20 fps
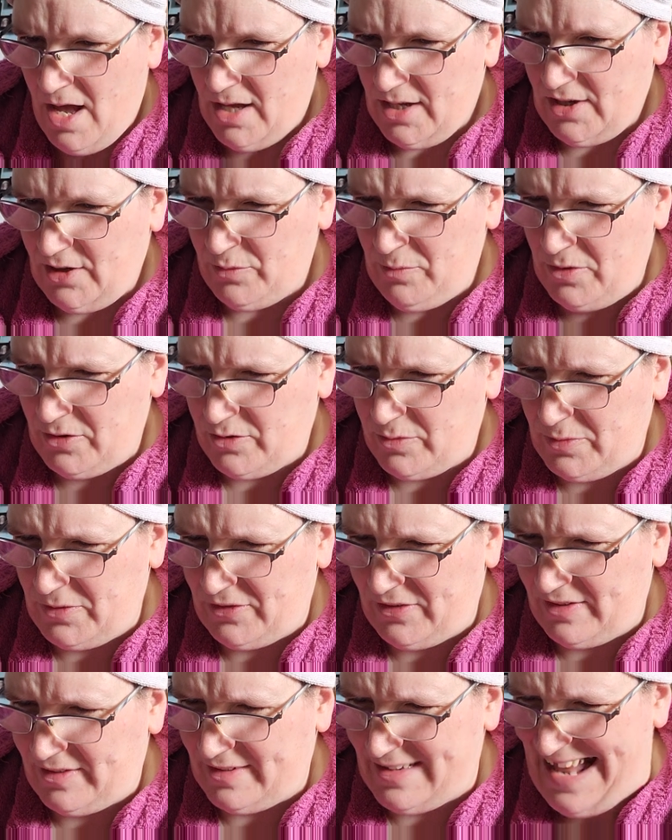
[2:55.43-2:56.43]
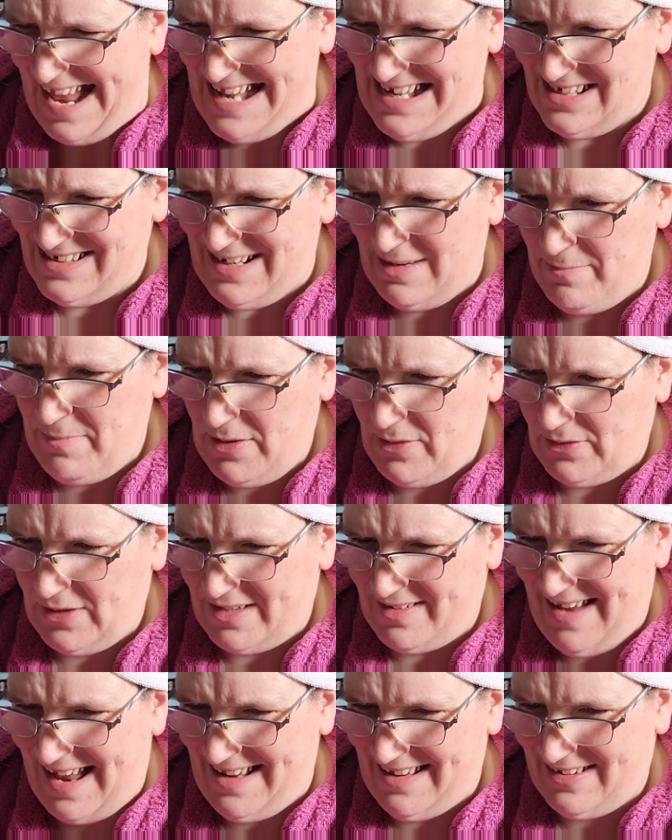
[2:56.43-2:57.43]
Cosmoctopus is an
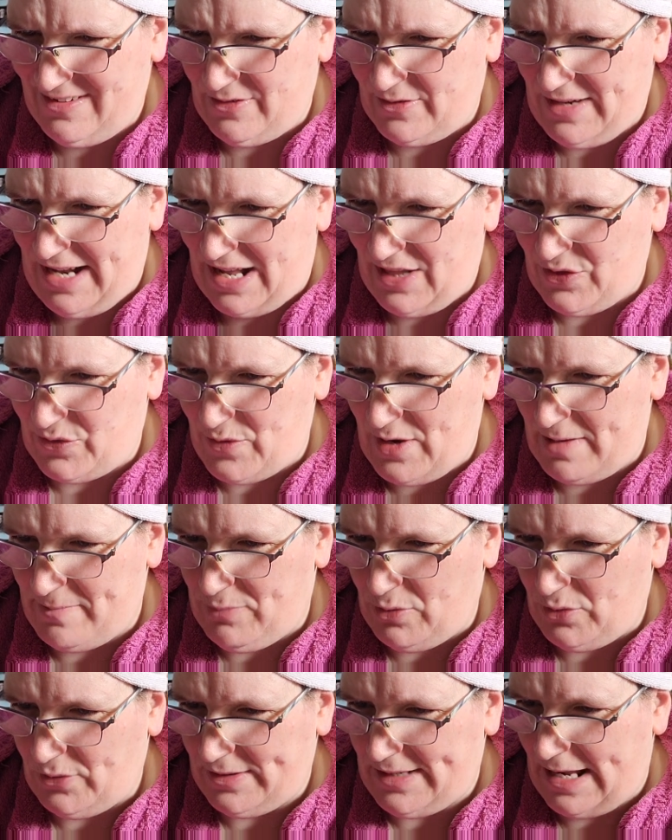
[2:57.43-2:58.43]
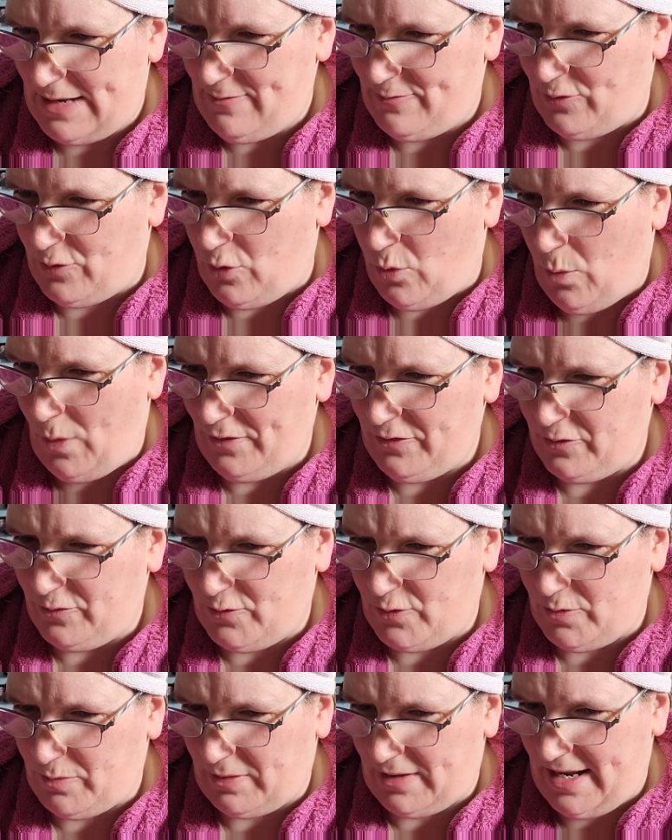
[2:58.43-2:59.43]
engine-building, tentacle-gathering board game for 1 to
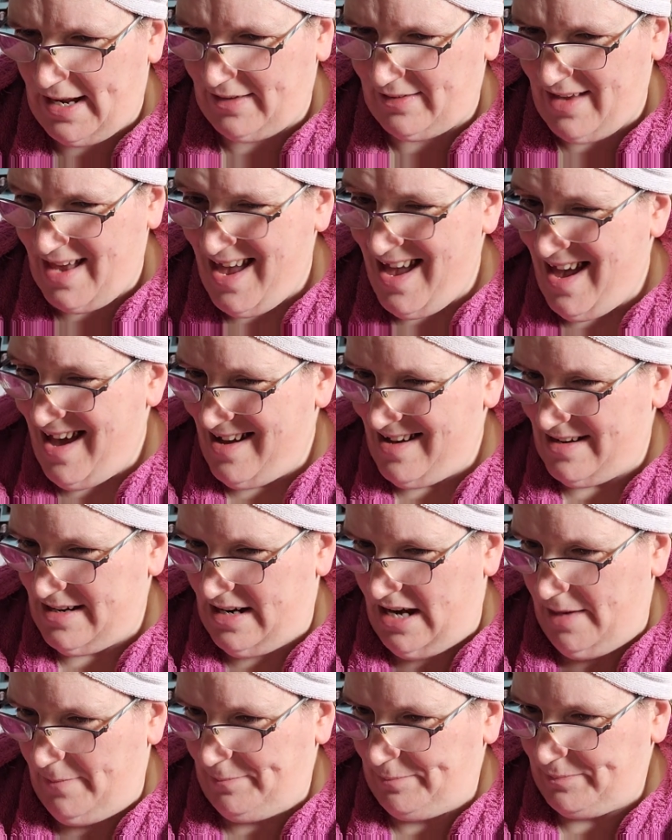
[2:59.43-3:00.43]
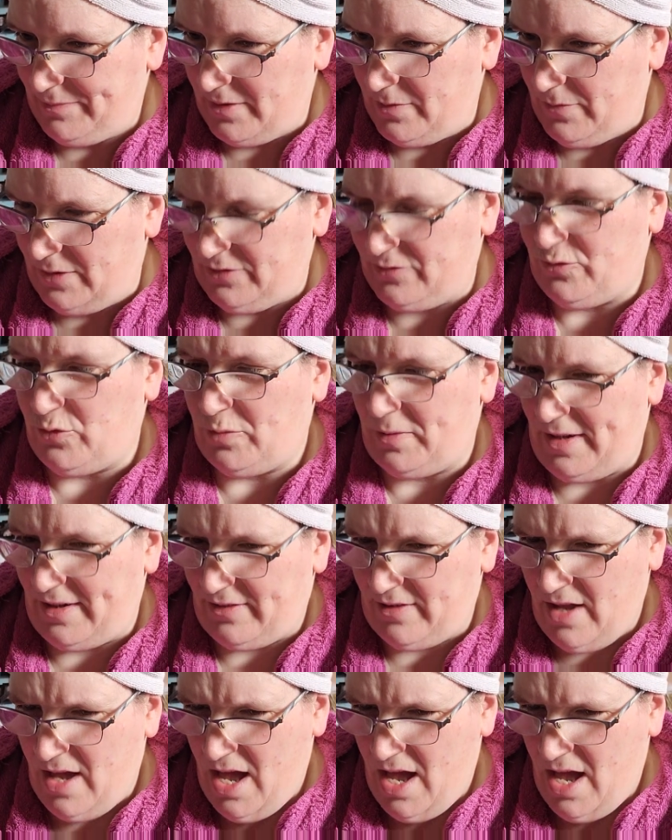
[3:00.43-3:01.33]
4 players. 1 to 4 players.